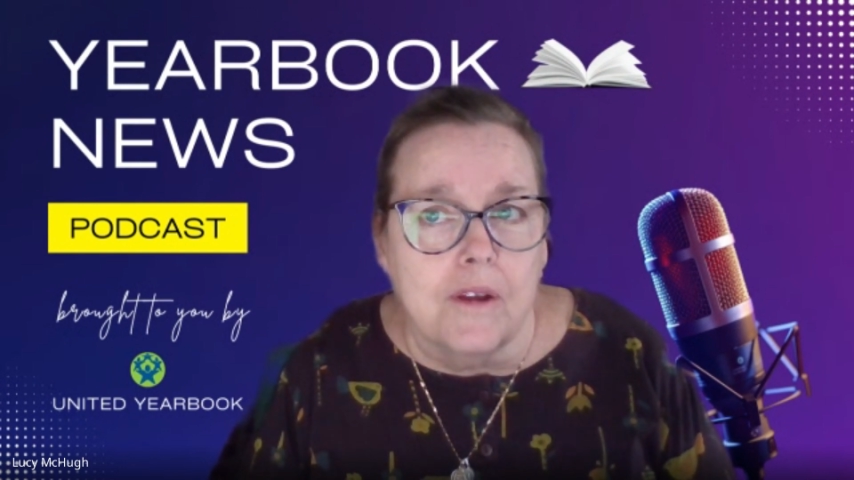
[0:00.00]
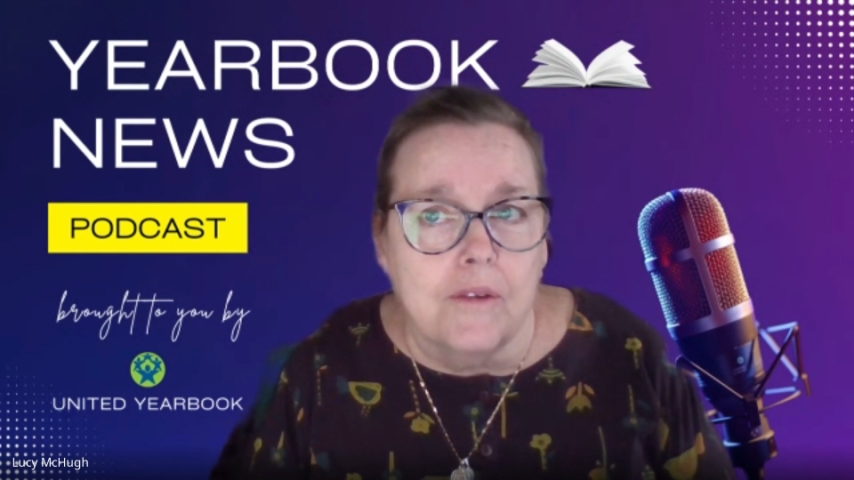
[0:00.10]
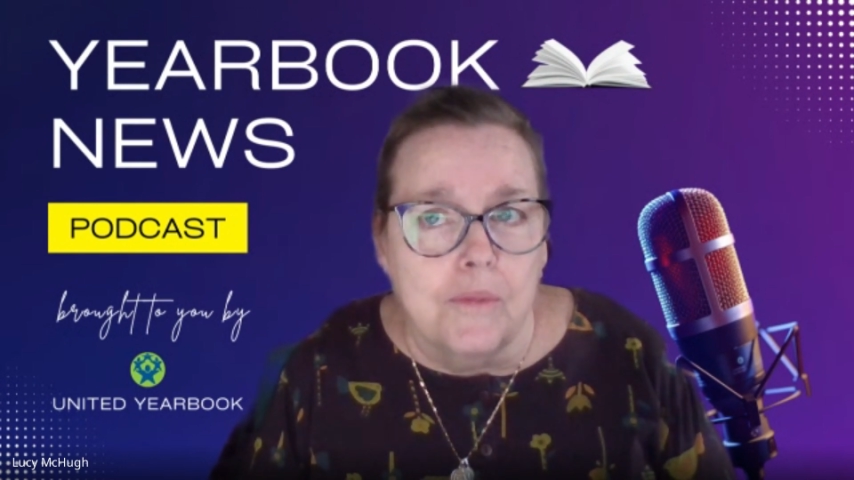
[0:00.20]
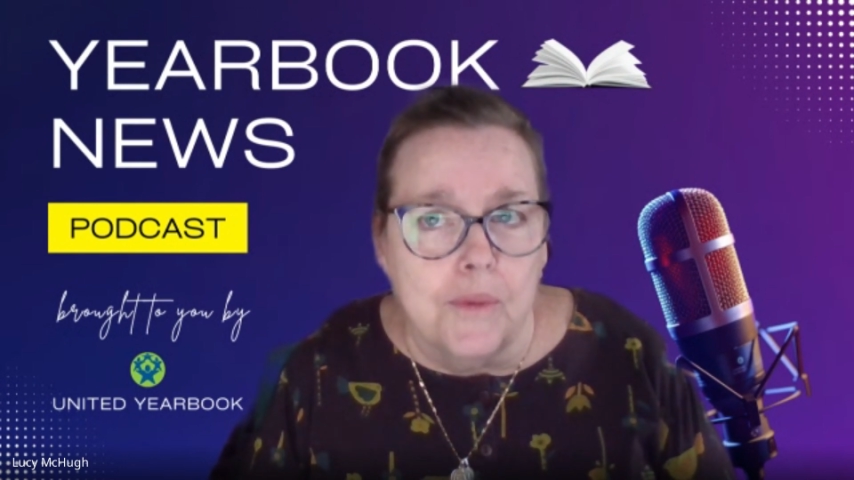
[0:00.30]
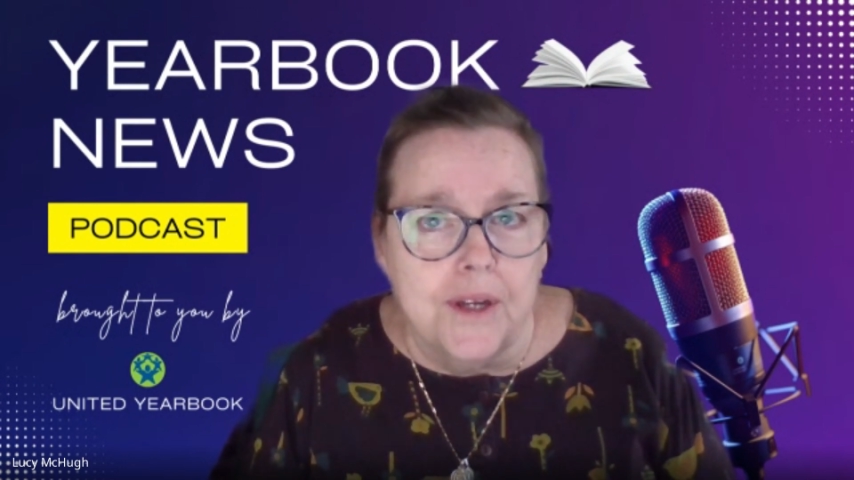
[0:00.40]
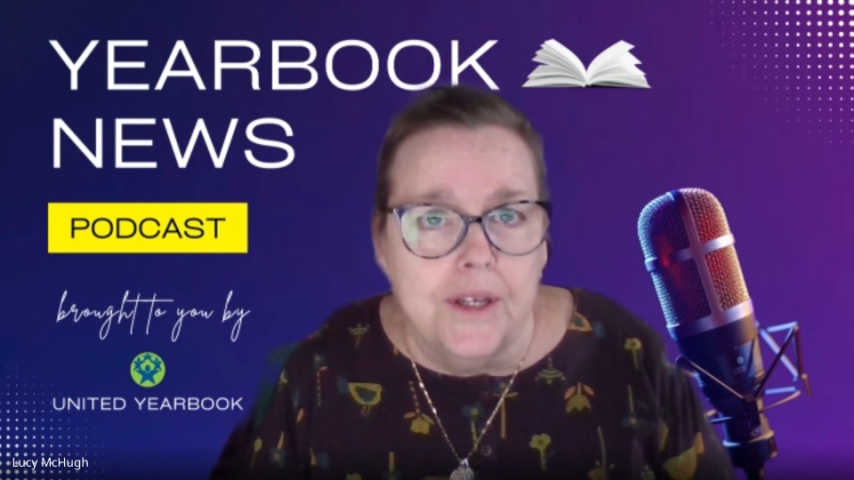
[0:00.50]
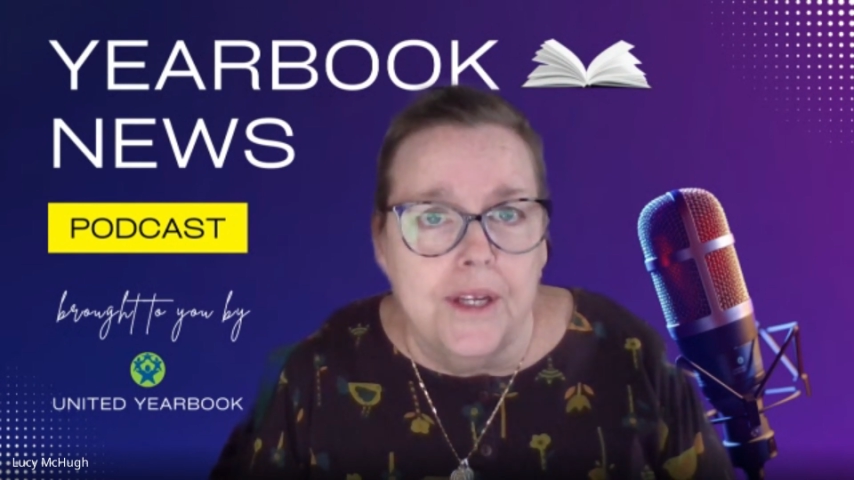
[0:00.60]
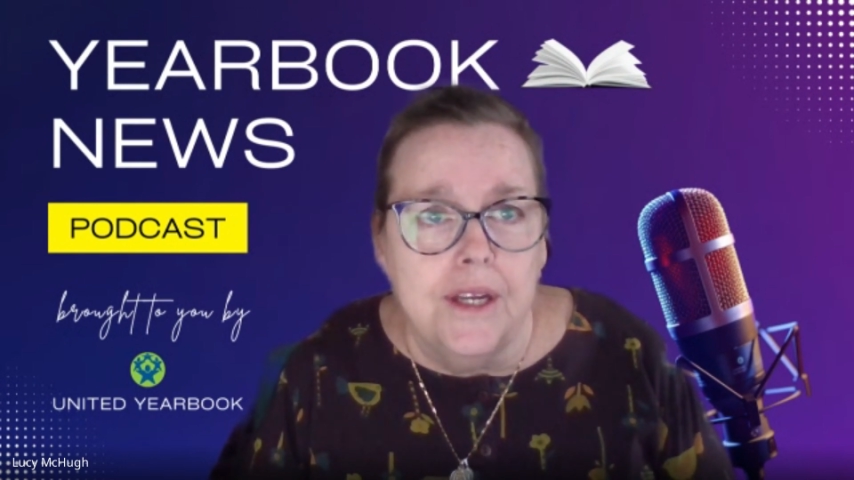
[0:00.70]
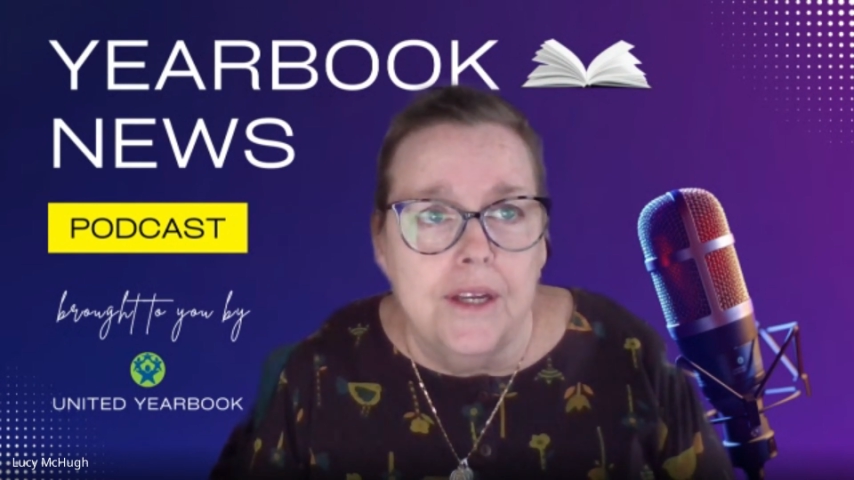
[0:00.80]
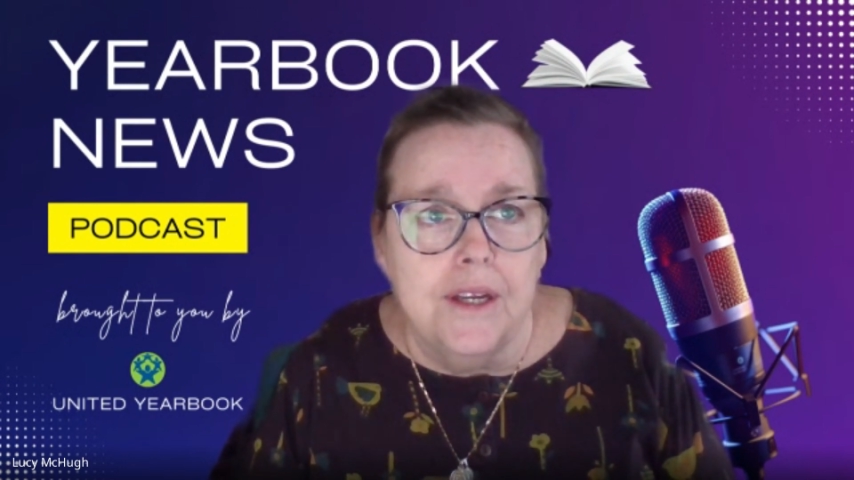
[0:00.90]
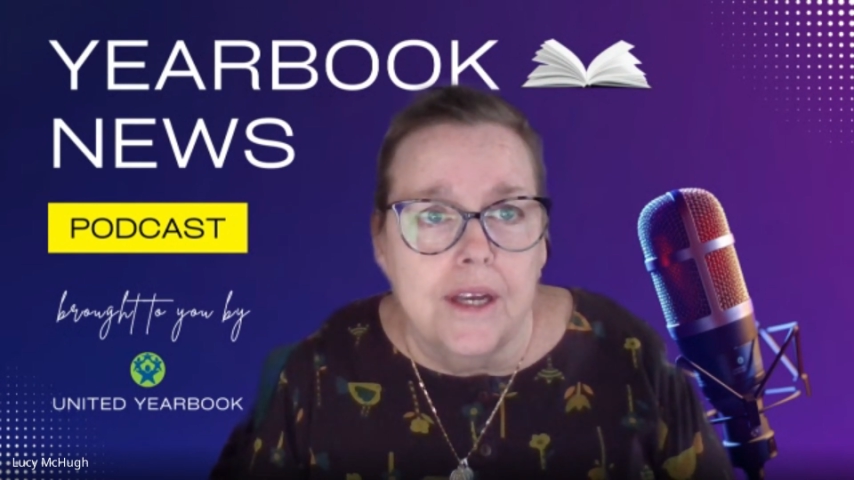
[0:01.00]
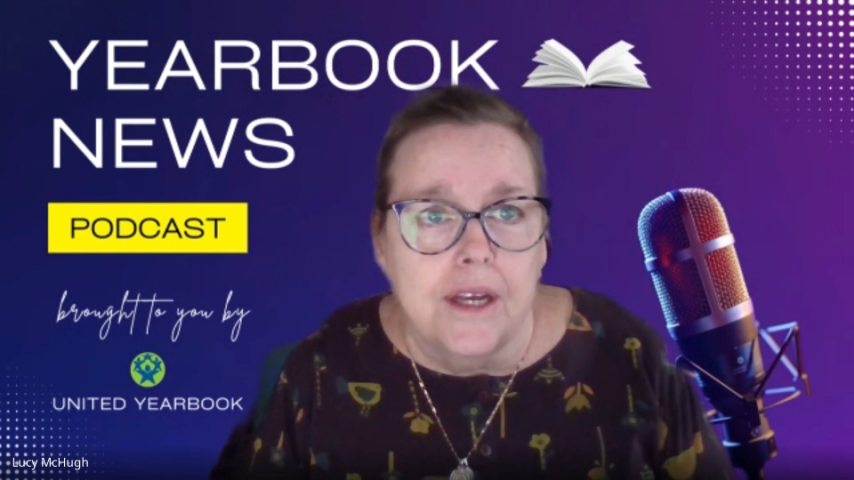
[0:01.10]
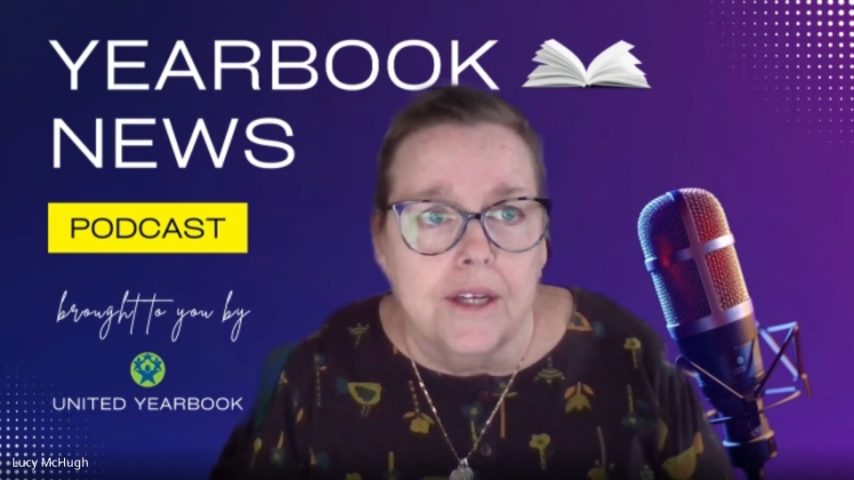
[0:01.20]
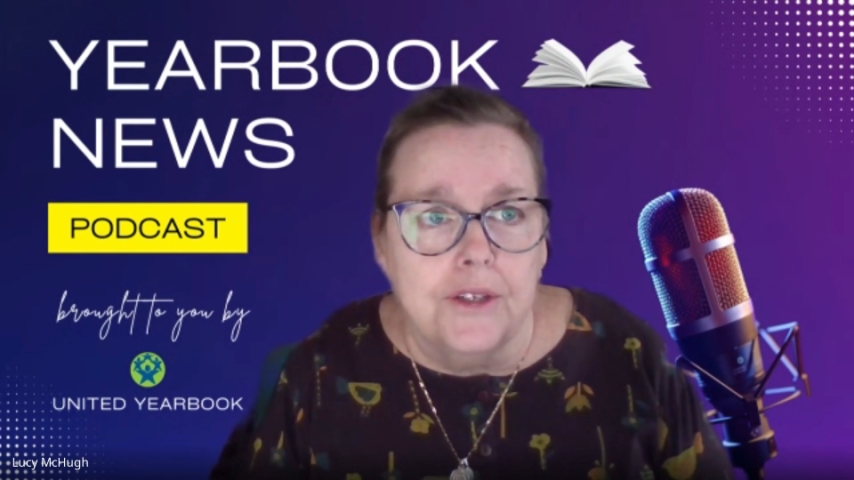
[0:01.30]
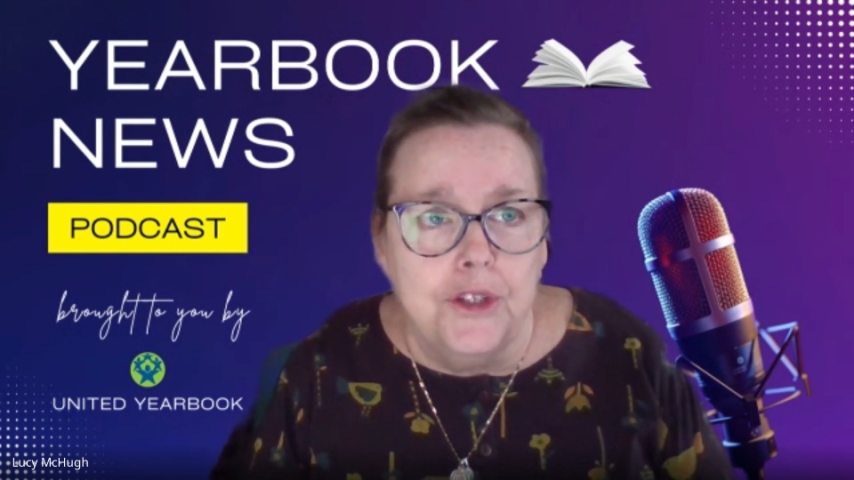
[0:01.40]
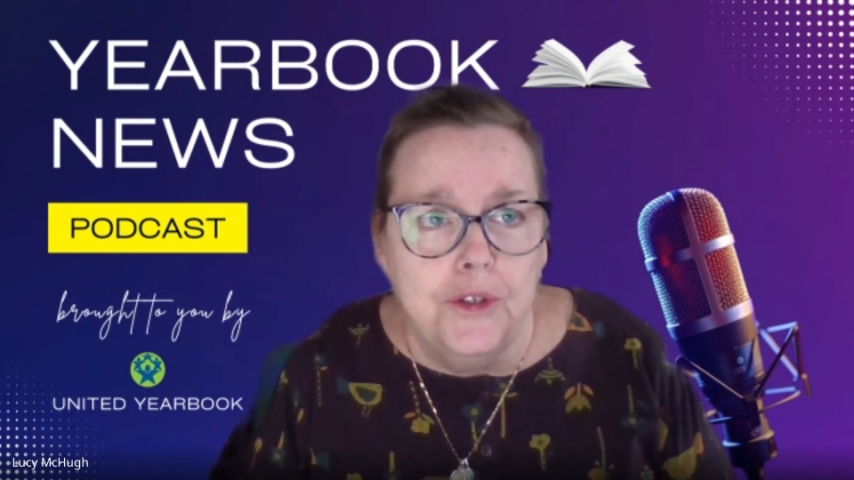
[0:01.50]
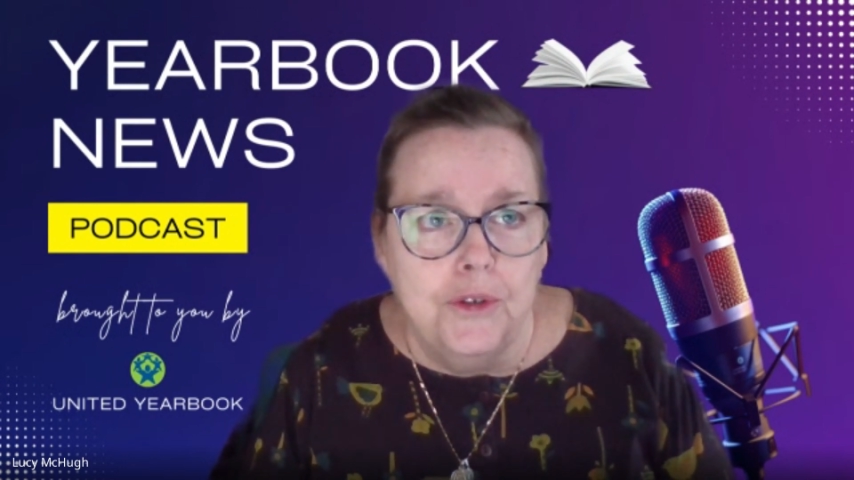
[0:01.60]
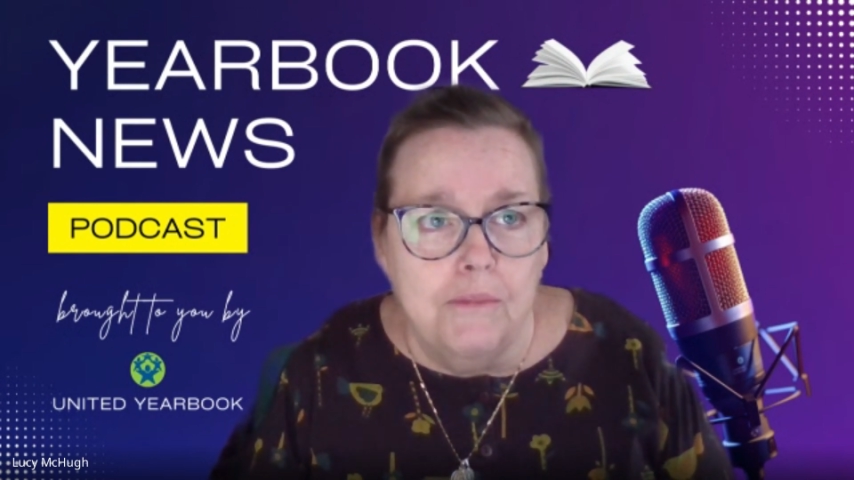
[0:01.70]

really tune